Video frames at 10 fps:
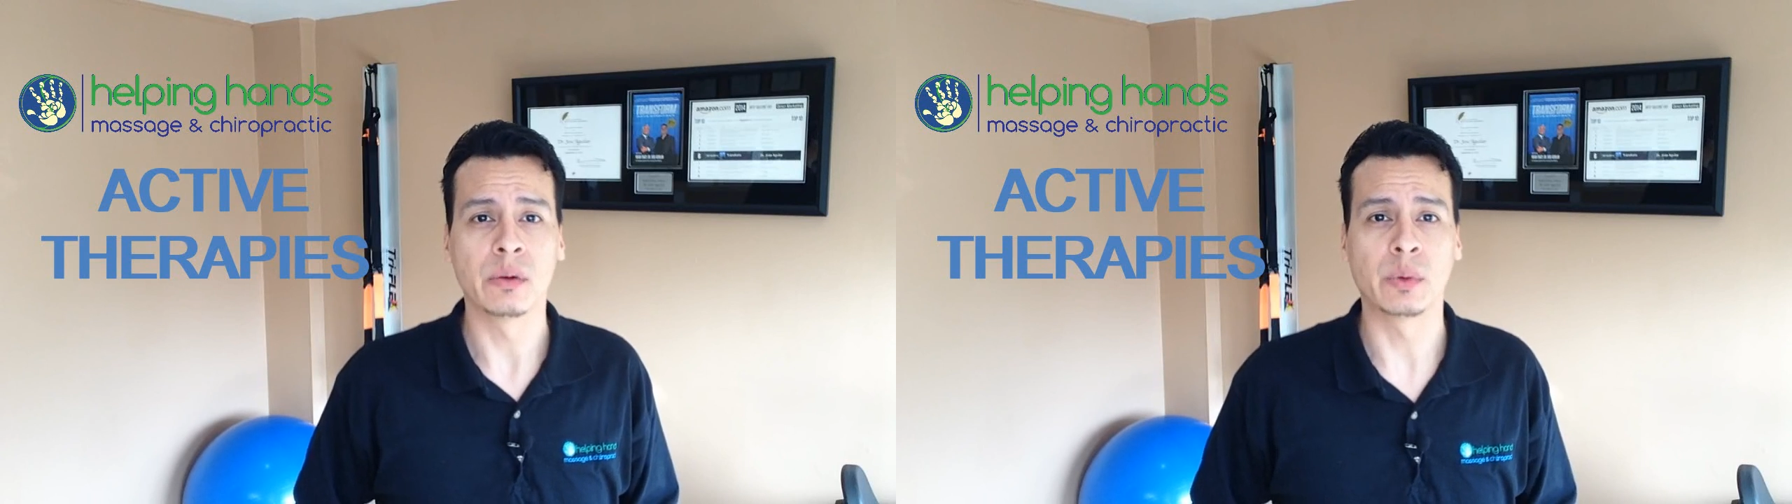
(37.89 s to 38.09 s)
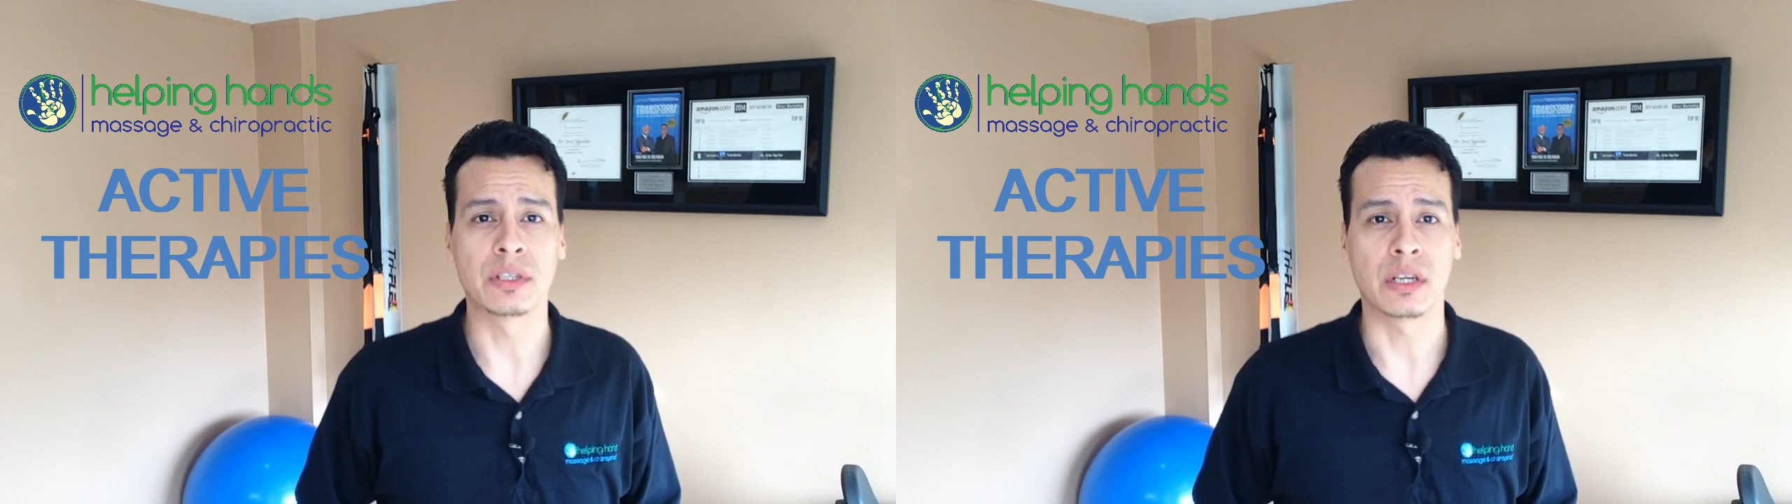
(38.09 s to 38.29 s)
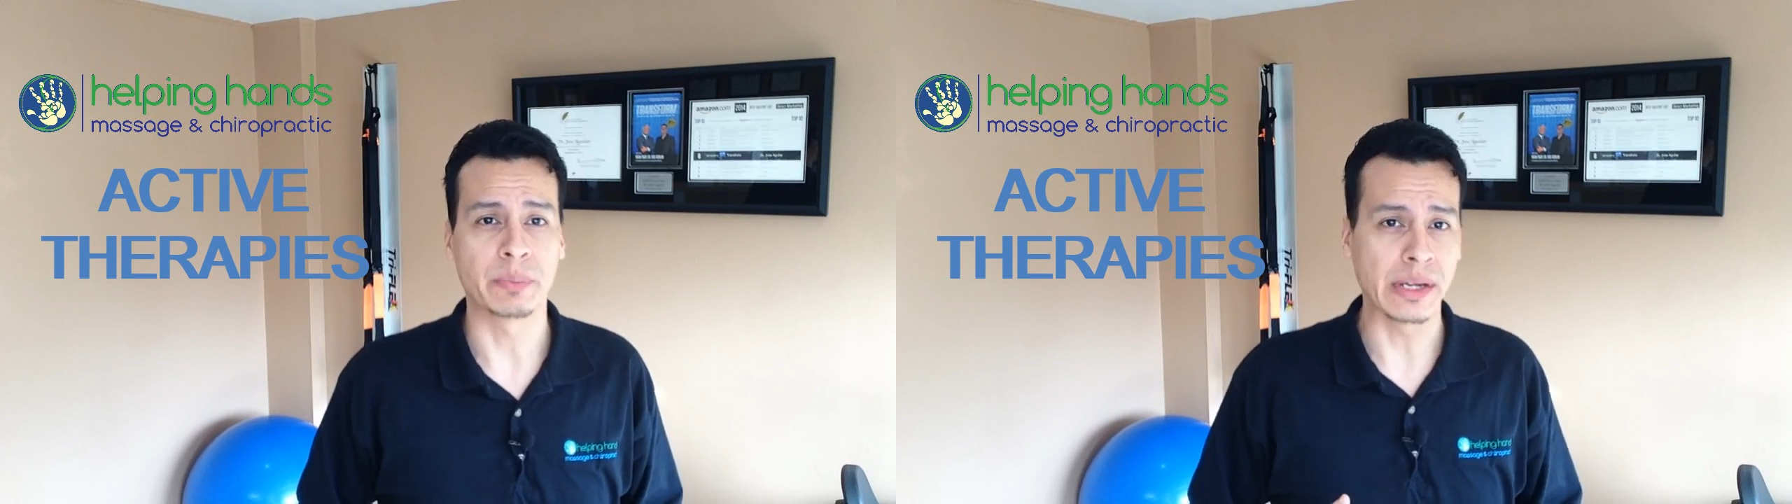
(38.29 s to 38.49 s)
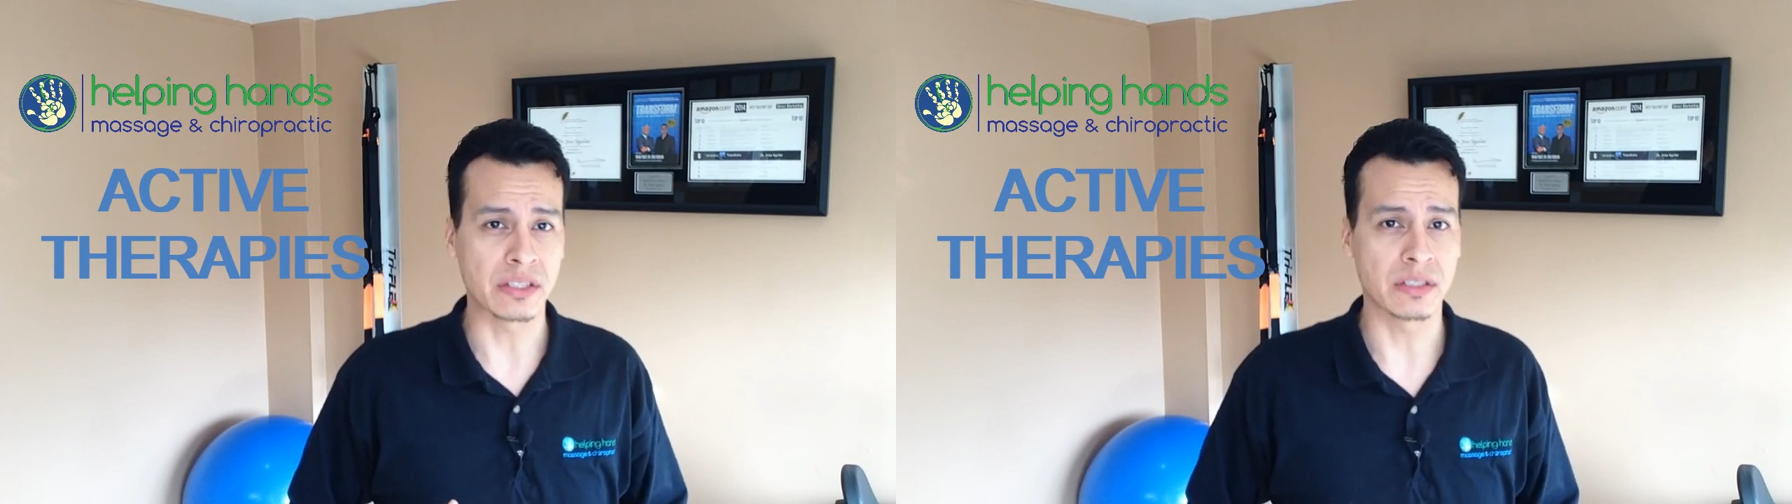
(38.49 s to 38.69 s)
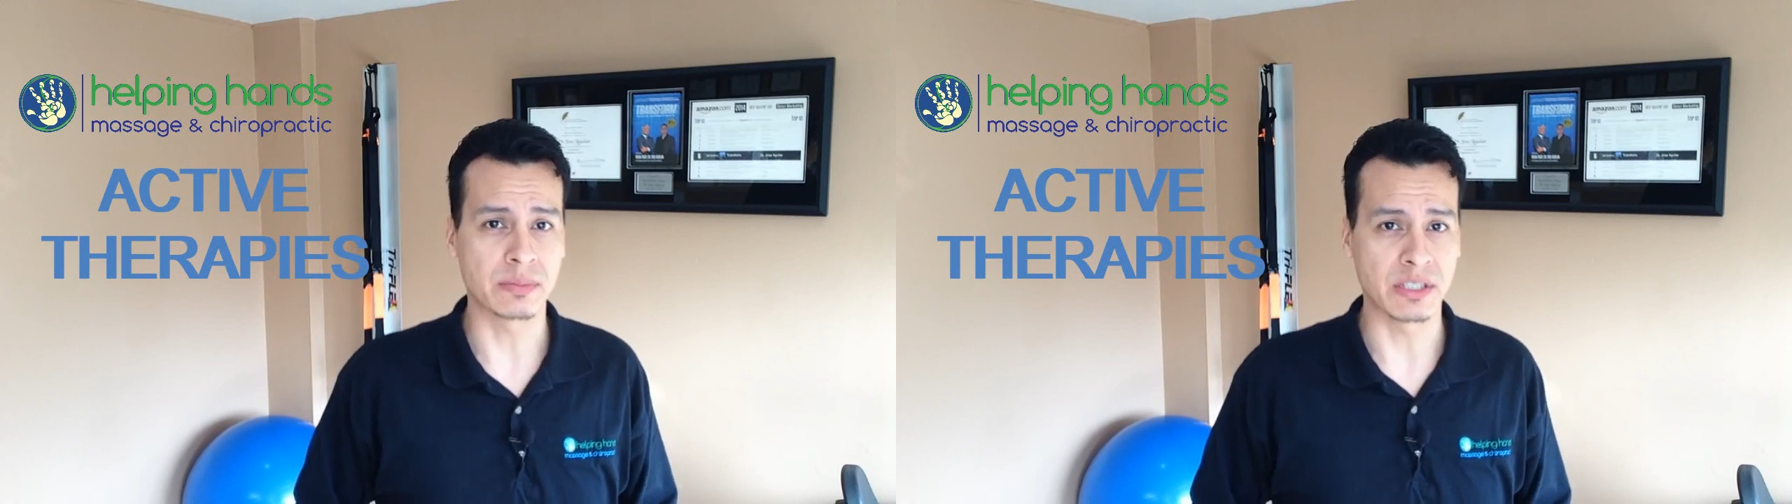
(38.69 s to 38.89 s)
which our
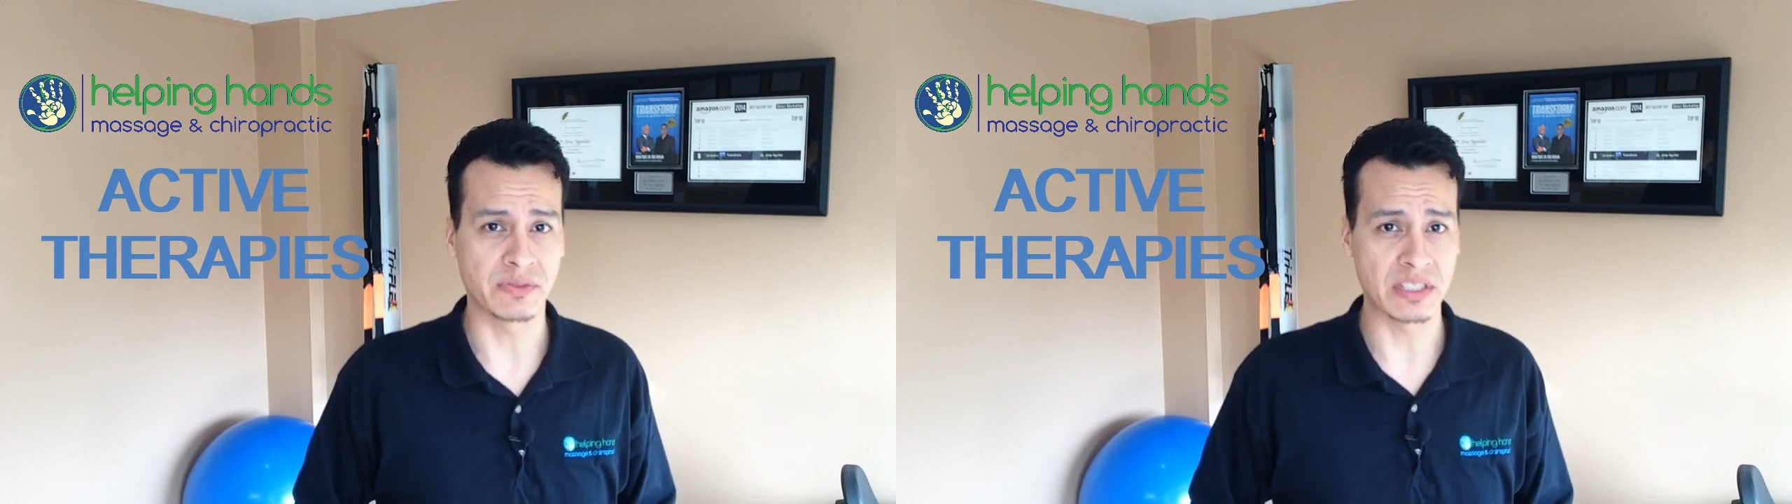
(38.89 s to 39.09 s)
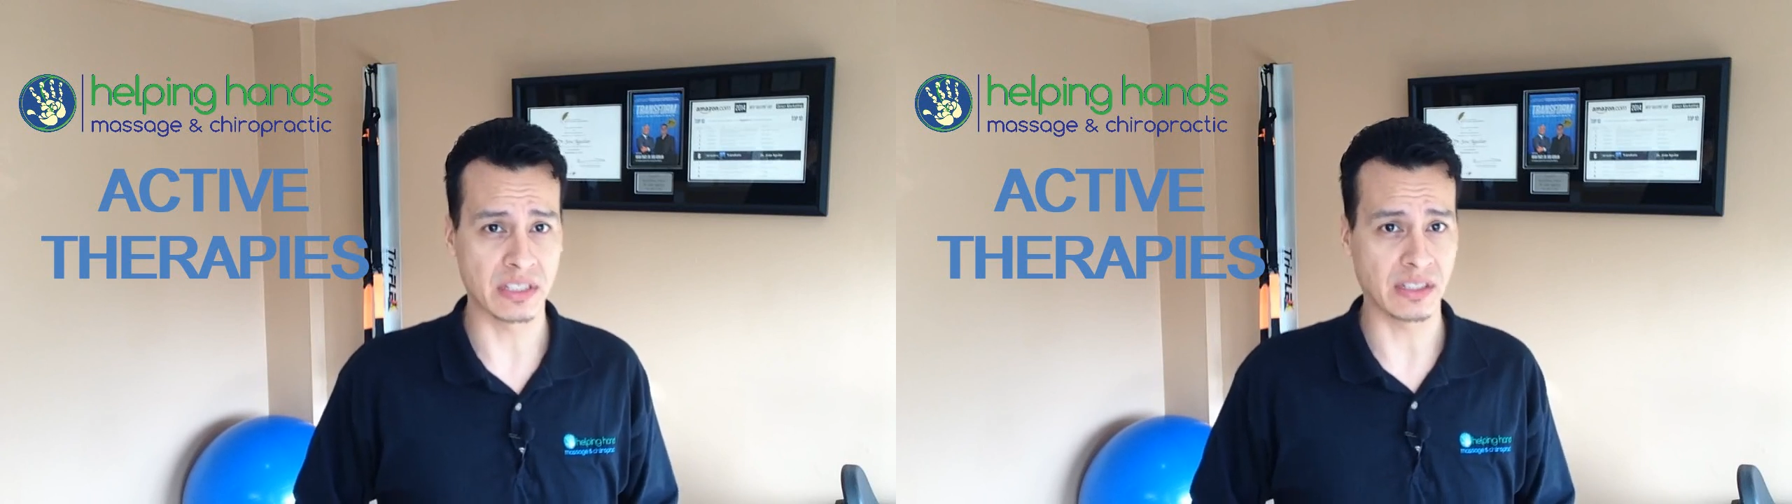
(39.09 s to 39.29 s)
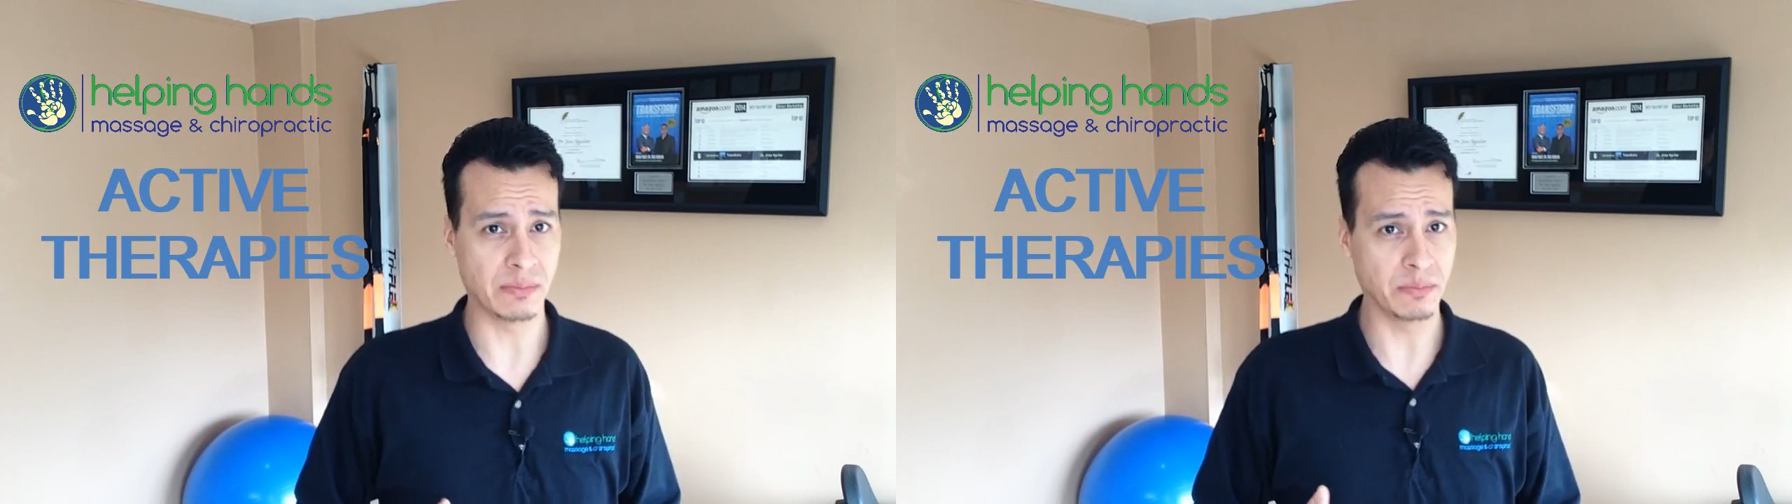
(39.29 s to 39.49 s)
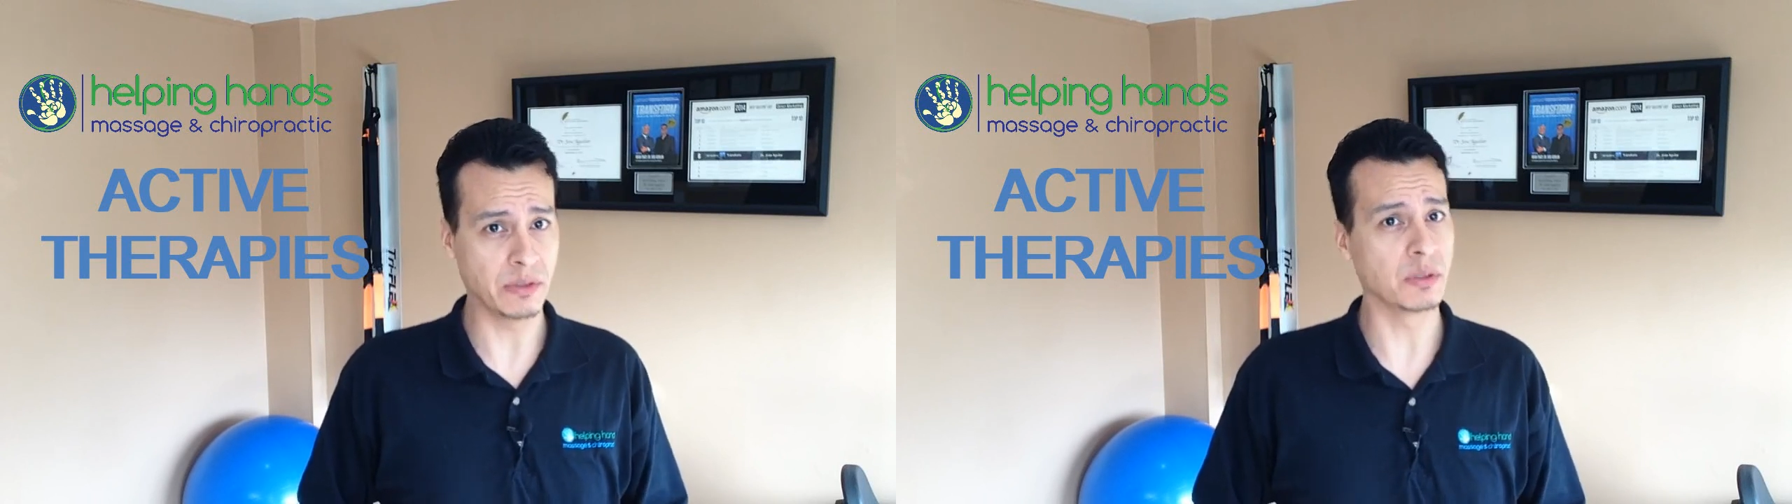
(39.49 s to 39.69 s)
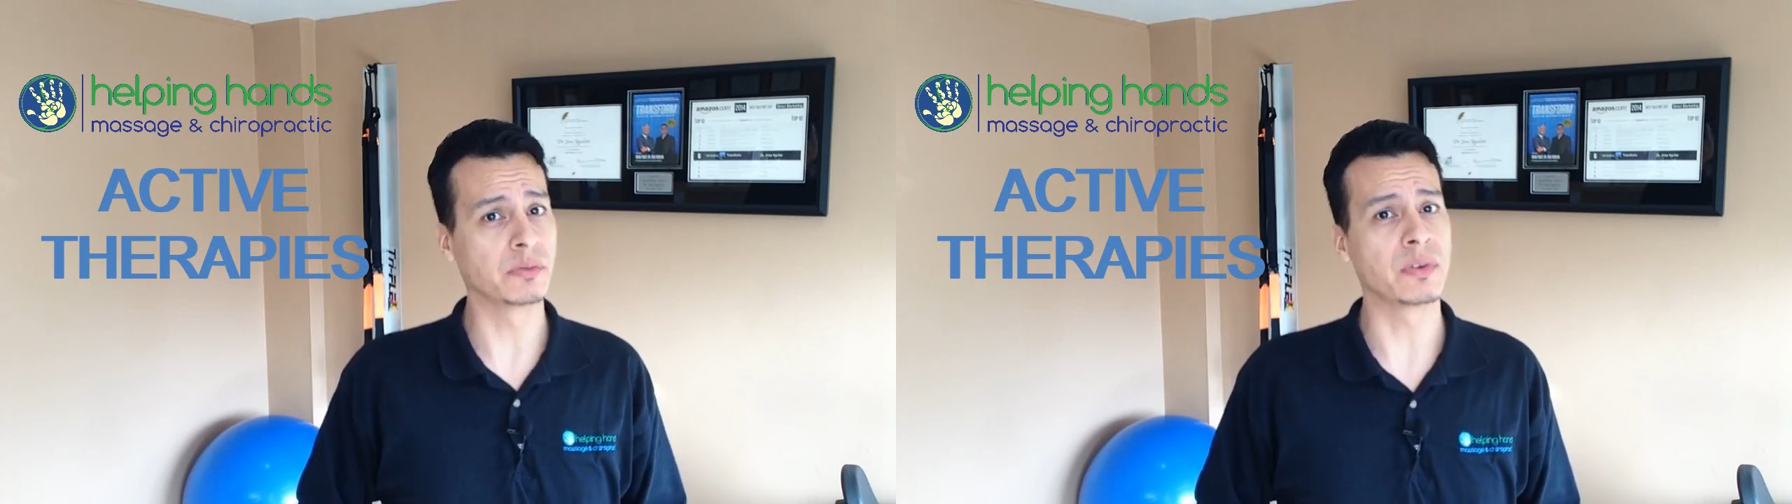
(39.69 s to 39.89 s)
patients must physically
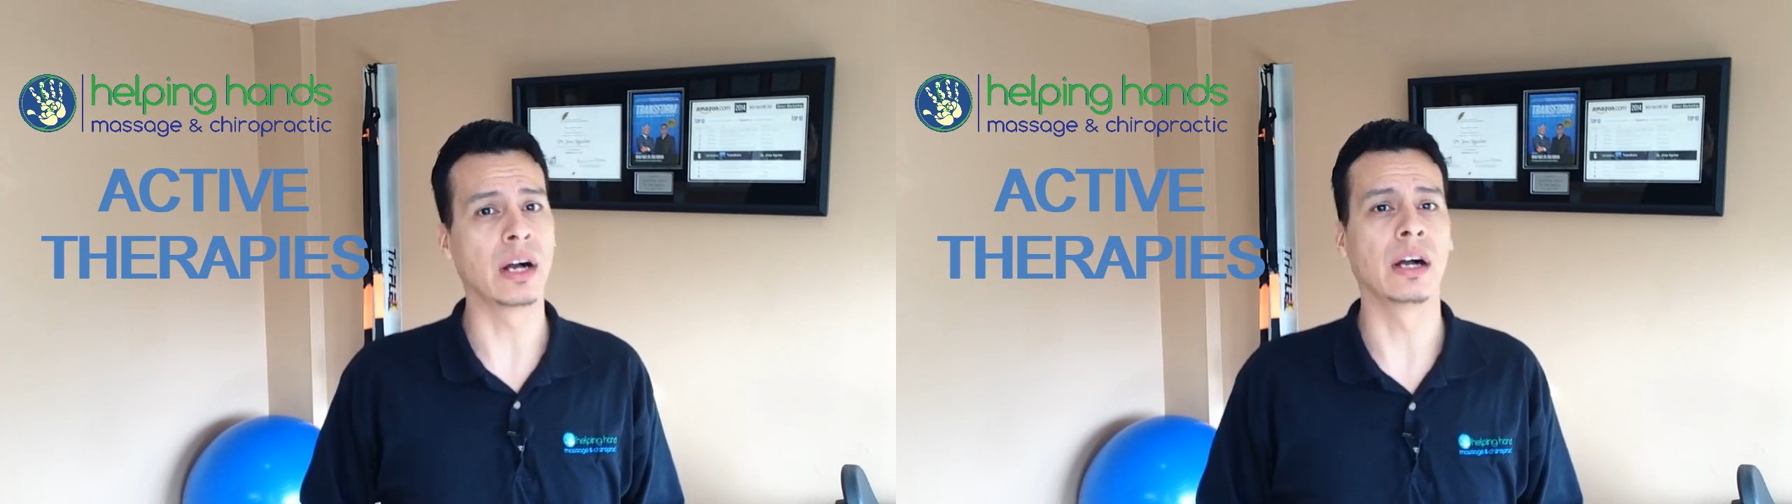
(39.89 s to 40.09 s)
move